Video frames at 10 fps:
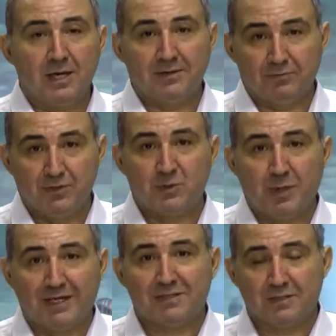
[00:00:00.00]

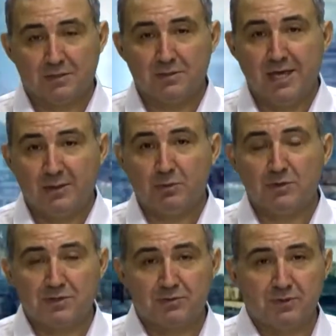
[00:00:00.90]
respect,
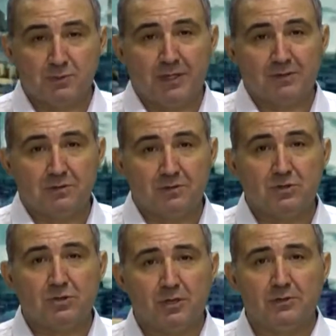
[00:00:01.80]
neighbors respected
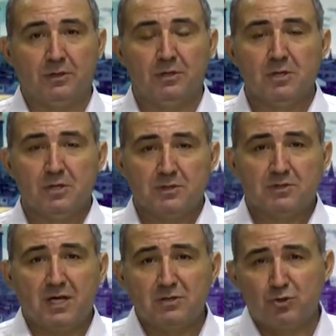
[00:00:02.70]
each other
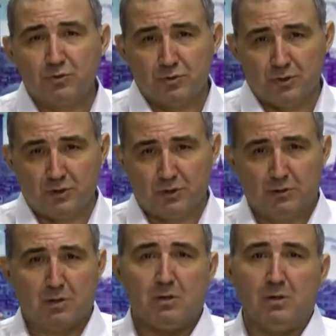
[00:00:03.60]
centuries
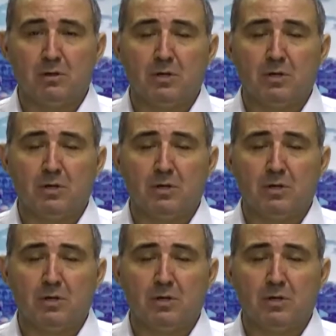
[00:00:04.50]
long,